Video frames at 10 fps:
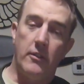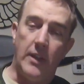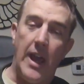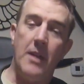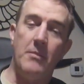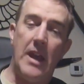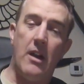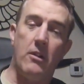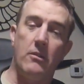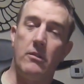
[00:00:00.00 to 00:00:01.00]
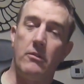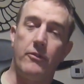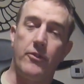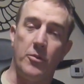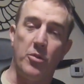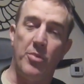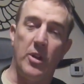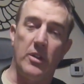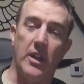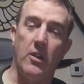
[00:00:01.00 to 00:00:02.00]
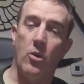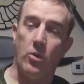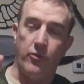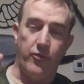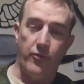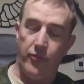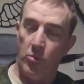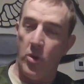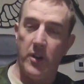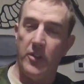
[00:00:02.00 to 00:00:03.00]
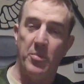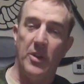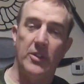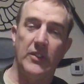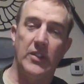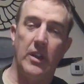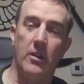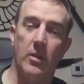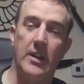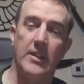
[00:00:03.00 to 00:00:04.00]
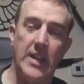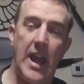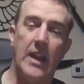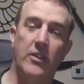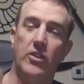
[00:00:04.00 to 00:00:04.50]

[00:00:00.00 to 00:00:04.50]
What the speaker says: came down from your building or from one of the buildings here and attacked